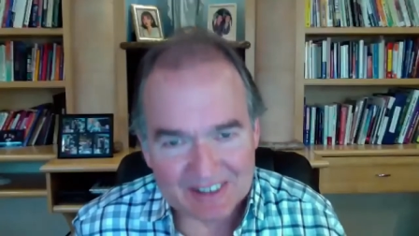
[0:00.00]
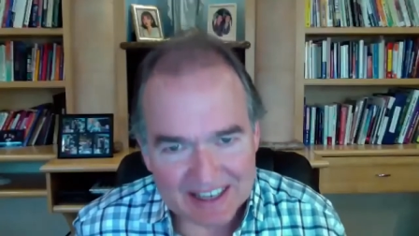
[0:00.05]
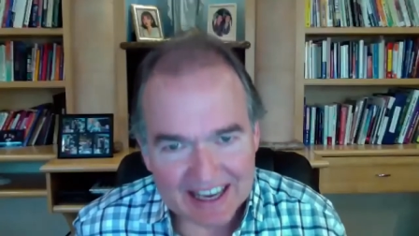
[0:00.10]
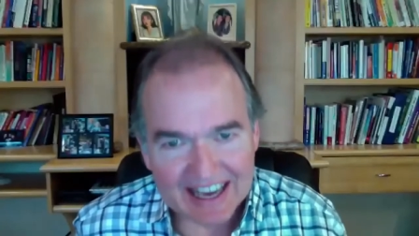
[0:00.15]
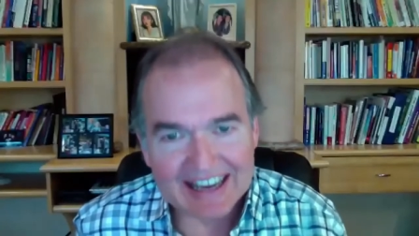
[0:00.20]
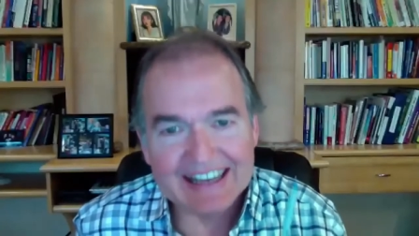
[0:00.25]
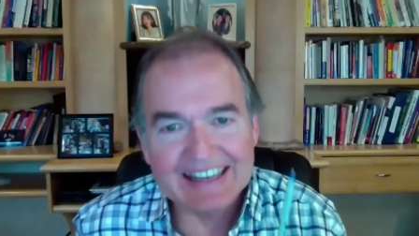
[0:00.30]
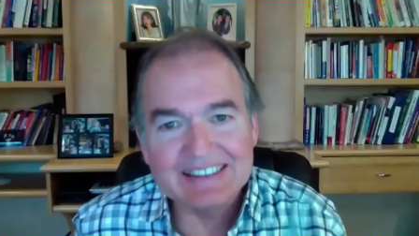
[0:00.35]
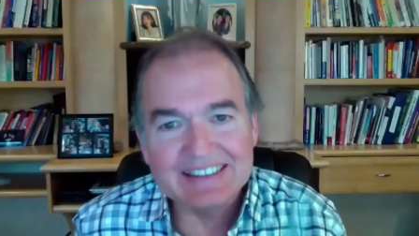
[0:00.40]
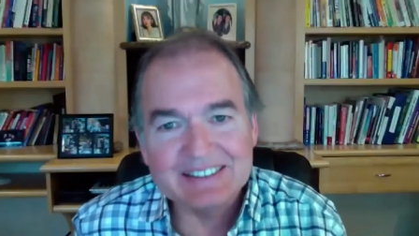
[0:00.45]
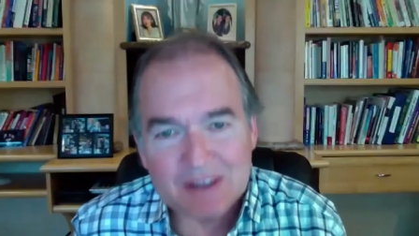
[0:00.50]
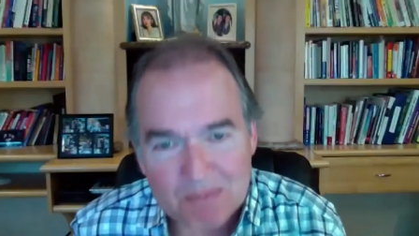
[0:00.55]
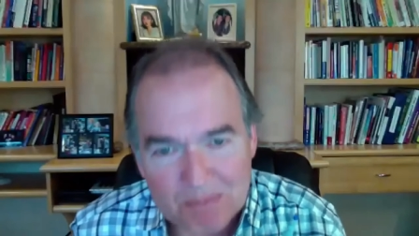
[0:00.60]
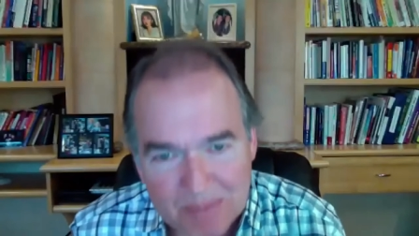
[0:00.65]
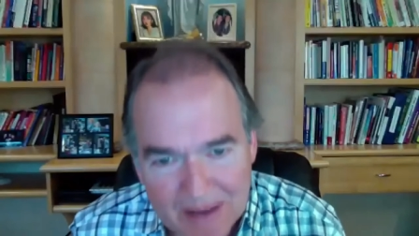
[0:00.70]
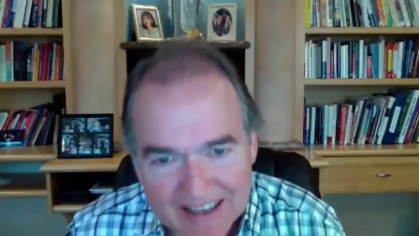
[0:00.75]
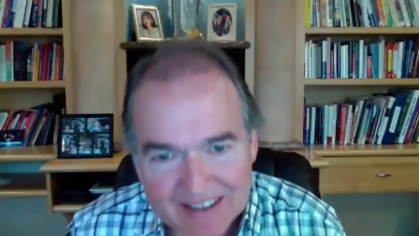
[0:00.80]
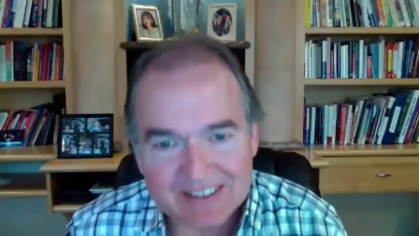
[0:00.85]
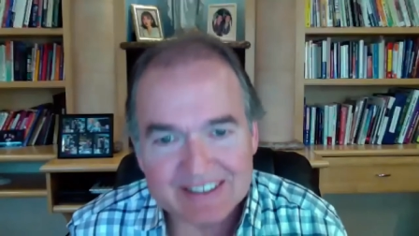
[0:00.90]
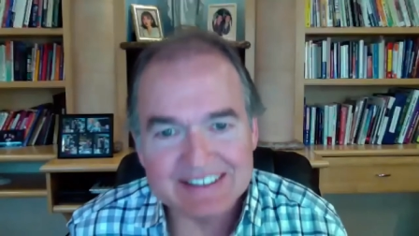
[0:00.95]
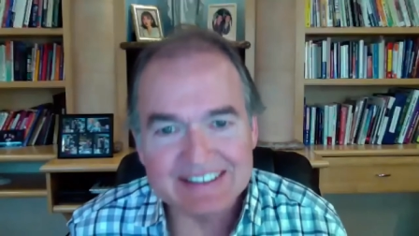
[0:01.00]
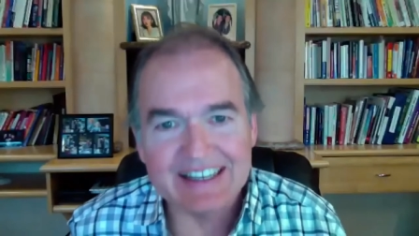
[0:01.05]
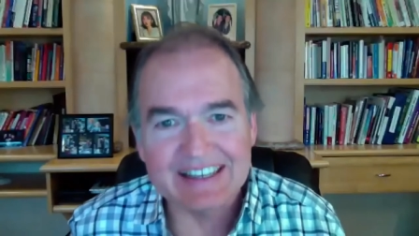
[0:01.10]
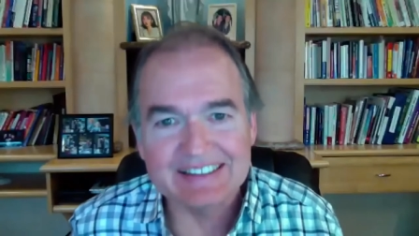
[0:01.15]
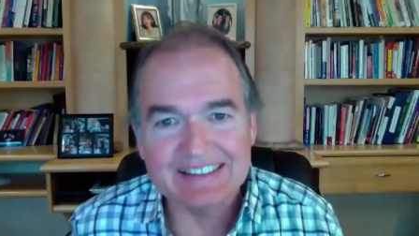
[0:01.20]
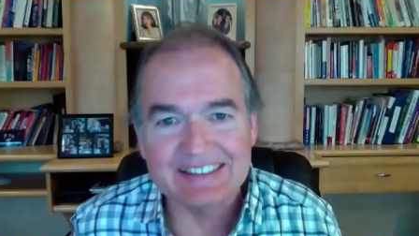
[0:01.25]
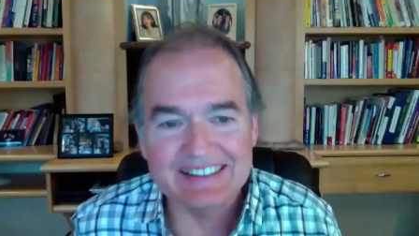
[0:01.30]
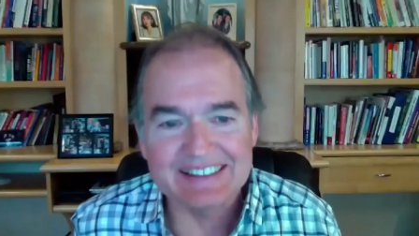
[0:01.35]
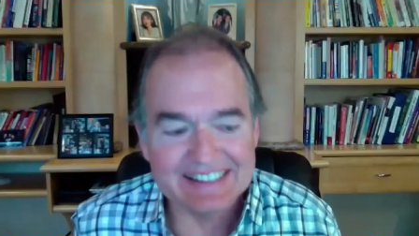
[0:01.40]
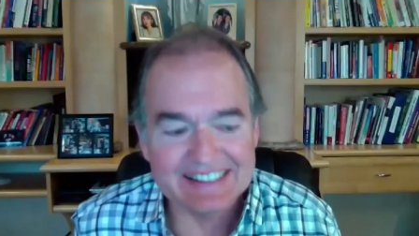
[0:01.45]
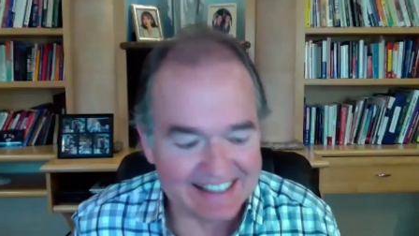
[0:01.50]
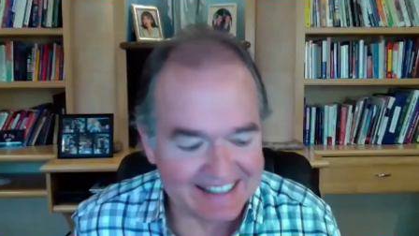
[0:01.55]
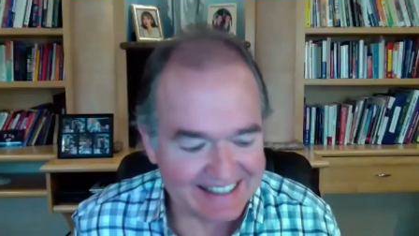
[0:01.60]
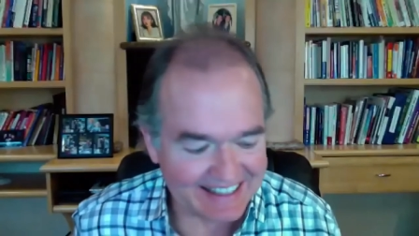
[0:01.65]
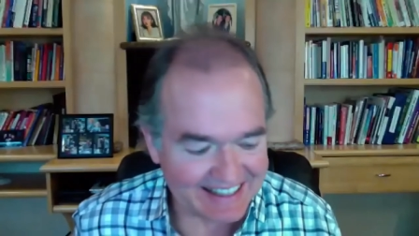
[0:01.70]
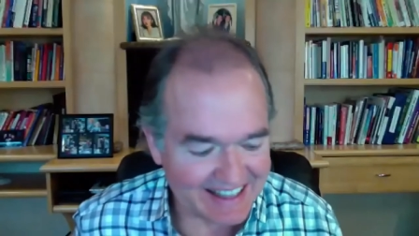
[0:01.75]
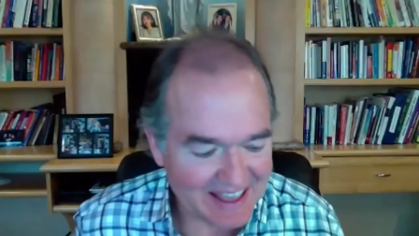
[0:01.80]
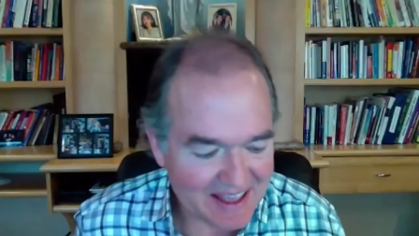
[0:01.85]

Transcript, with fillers: Yeah, it's a better addiction.